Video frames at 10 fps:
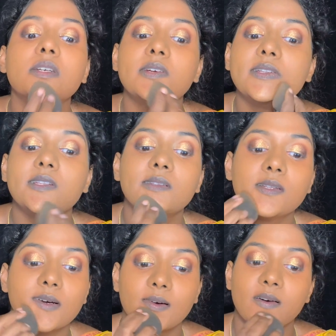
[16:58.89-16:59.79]
in
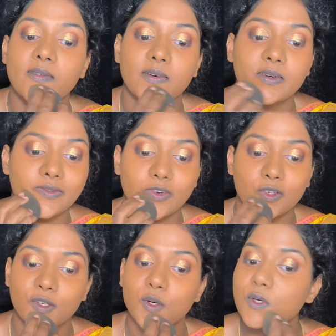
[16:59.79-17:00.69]
the
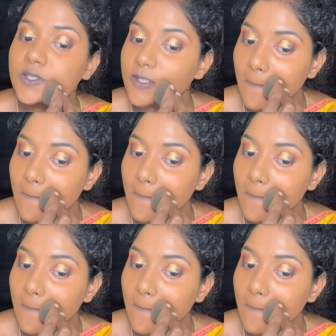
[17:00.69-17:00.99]
photos,